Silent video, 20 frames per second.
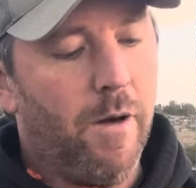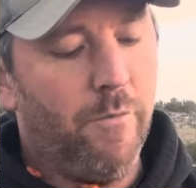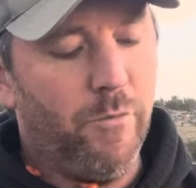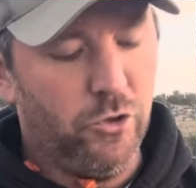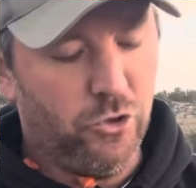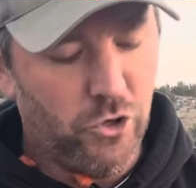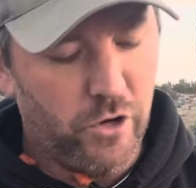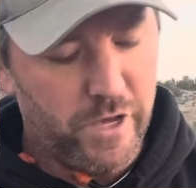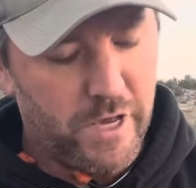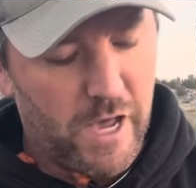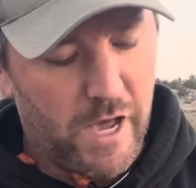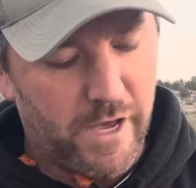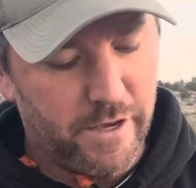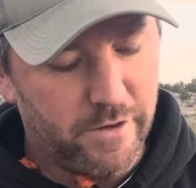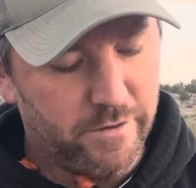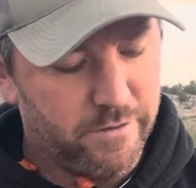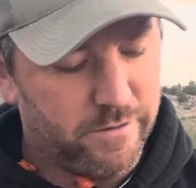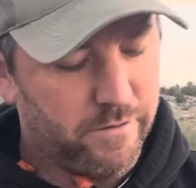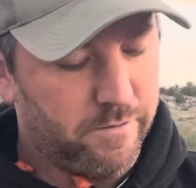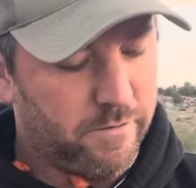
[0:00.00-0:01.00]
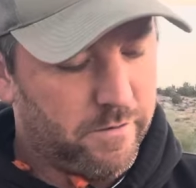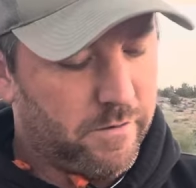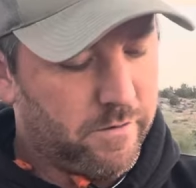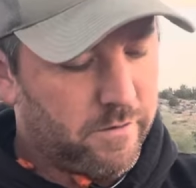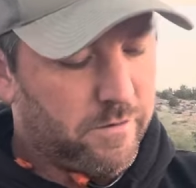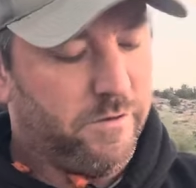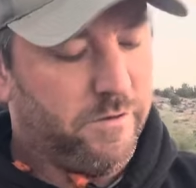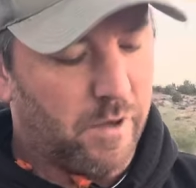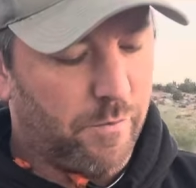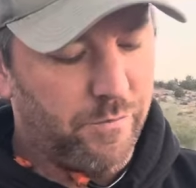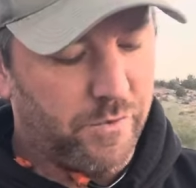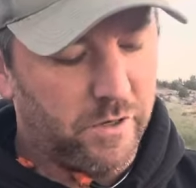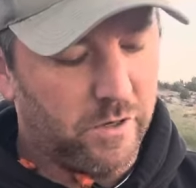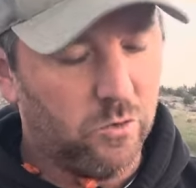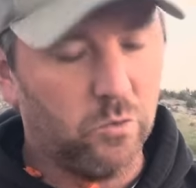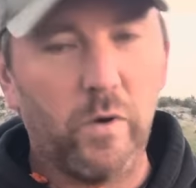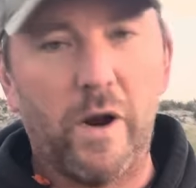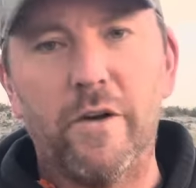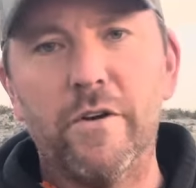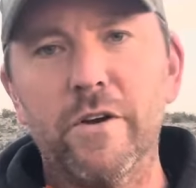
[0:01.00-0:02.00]
going to show you guys something
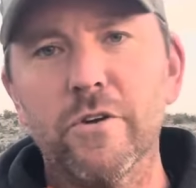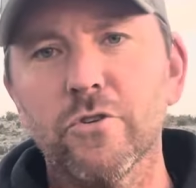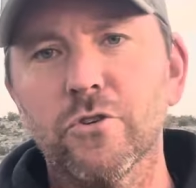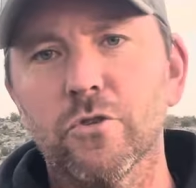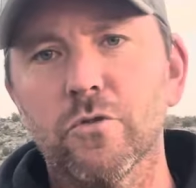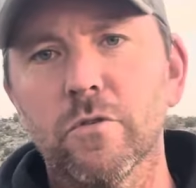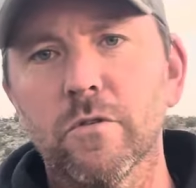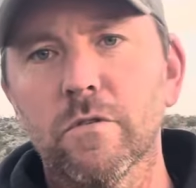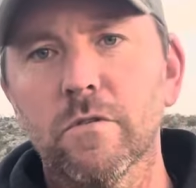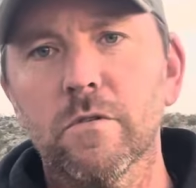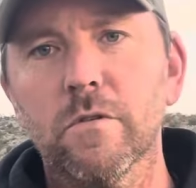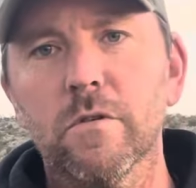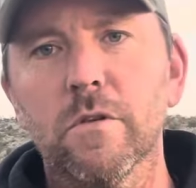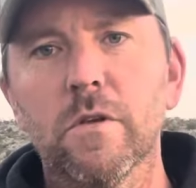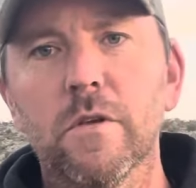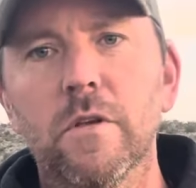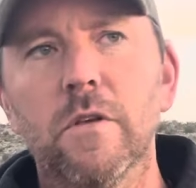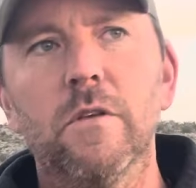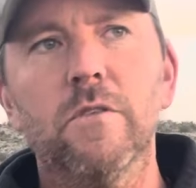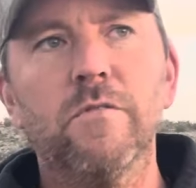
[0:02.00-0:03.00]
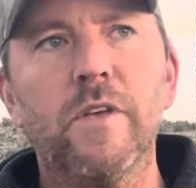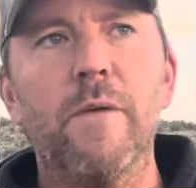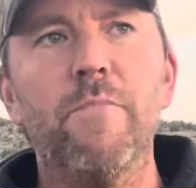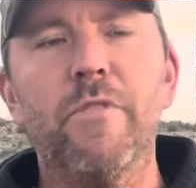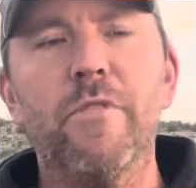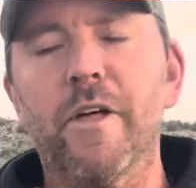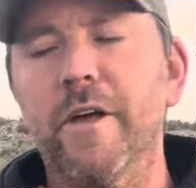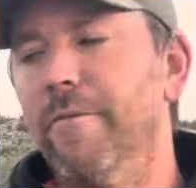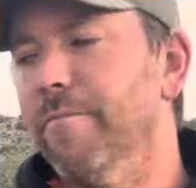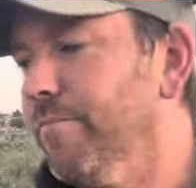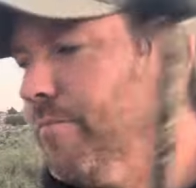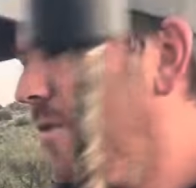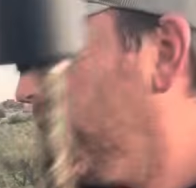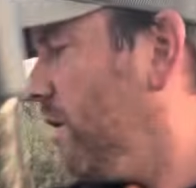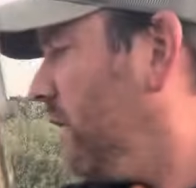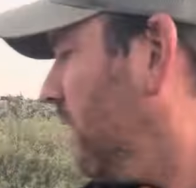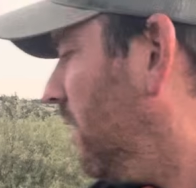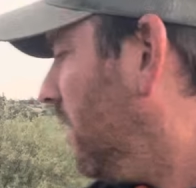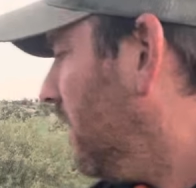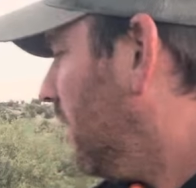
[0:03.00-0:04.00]
because we're out here shooting. Same thing.
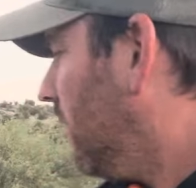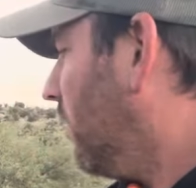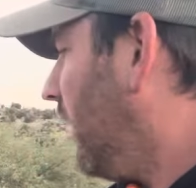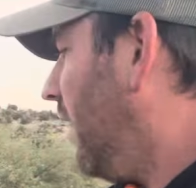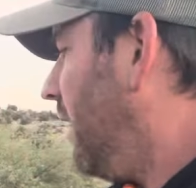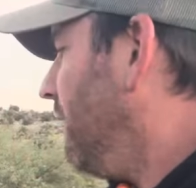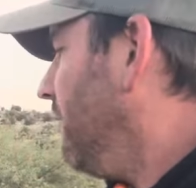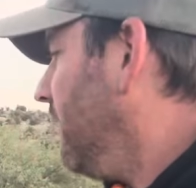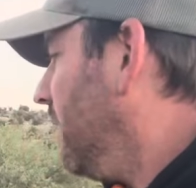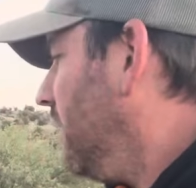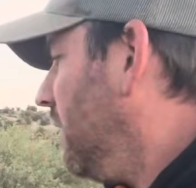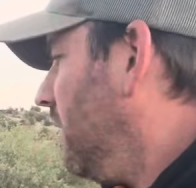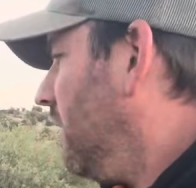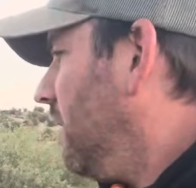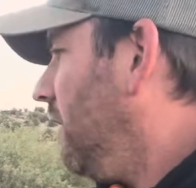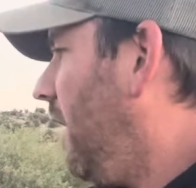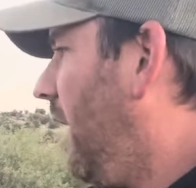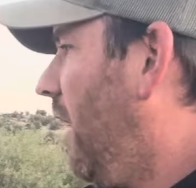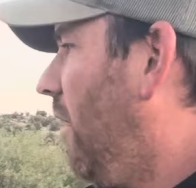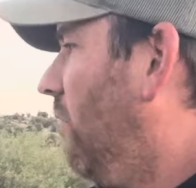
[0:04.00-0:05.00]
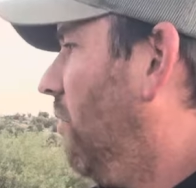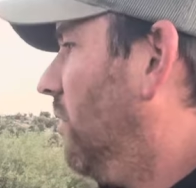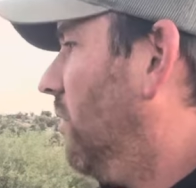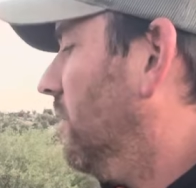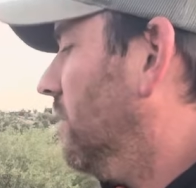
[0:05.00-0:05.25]
Okay, now,